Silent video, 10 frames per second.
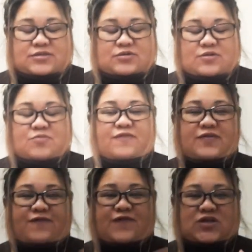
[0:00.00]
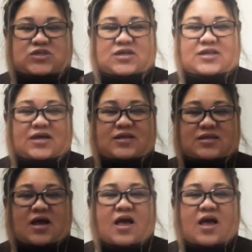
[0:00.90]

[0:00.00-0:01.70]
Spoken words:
to remove the fish in it,